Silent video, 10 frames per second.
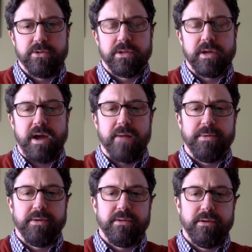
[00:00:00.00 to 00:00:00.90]
We usually
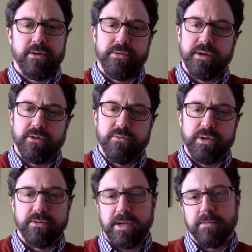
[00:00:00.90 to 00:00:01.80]
copy to an
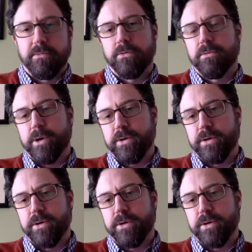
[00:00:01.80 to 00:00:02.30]
incremental table.